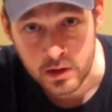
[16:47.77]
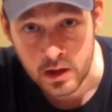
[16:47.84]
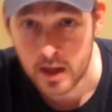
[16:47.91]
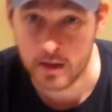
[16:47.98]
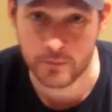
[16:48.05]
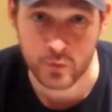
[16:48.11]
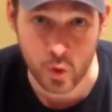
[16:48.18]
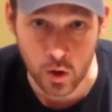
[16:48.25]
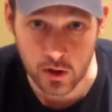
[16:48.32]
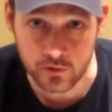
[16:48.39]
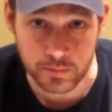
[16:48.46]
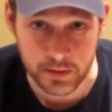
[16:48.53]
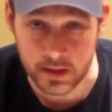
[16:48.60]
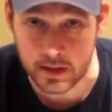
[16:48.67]
And of
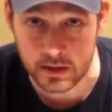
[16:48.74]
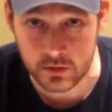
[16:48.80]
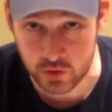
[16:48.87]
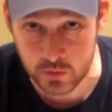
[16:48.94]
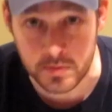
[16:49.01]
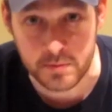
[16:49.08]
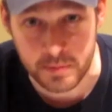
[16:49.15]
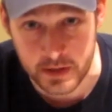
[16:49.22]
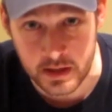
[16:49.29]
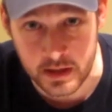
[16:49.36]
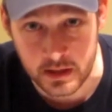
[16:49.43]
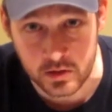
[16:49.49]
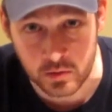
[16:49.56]
course, being a human being,